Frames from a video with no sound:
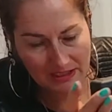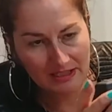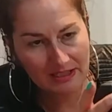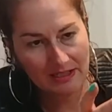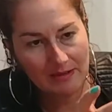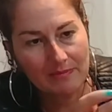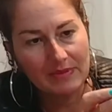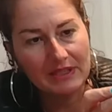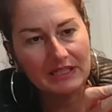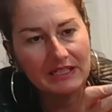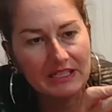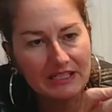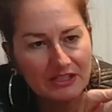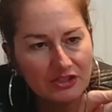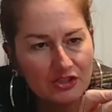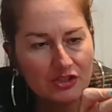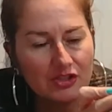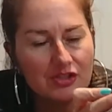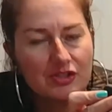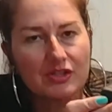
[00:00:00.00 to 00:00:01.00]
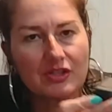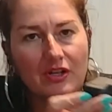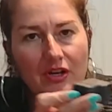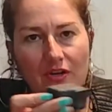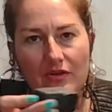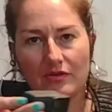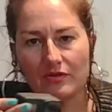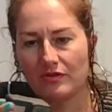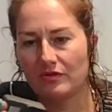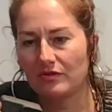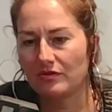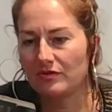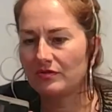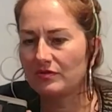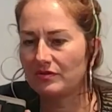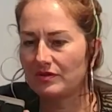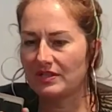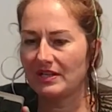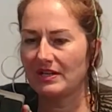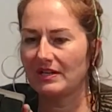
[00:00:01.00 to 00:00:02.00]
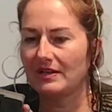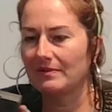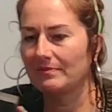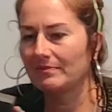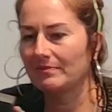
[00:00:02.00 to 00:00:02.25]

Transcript: display modes